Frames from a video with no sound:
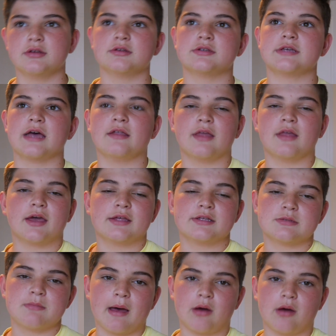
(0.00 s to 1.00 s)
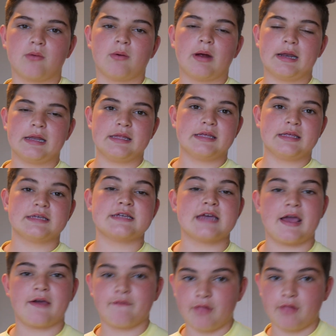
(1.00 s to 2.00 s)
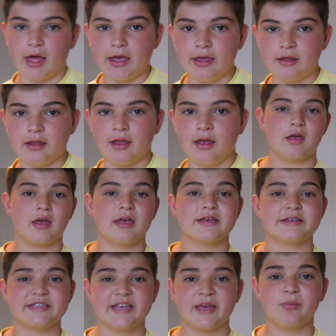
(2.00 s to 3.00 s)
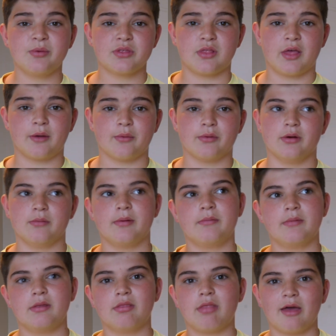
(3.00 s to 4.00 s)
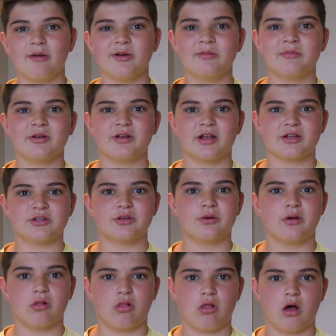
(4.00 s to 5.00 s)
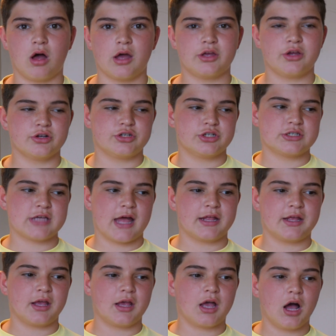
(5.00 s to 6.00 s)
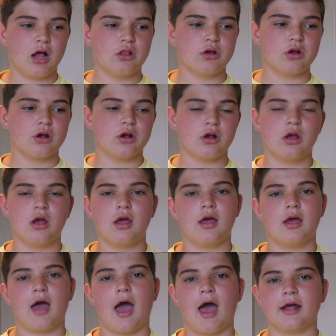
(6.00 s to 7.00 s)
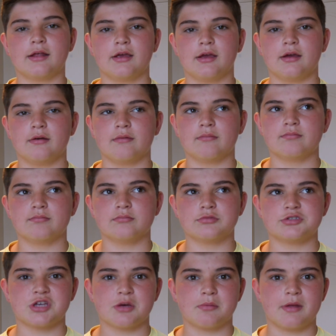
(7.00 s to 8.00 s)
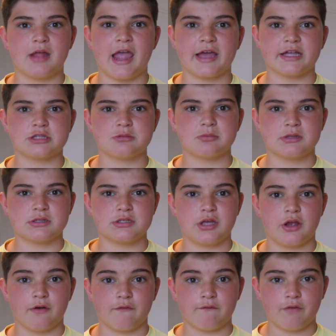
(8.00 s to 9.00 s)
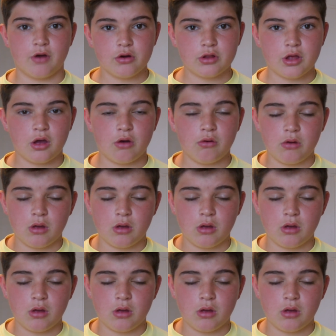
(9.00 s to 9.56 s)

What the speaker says: sound like it's about ready to take flight. Same with Lightroom. Lightroom, you're not doing a lot. You're just adding color, adding some enhancements to your photo,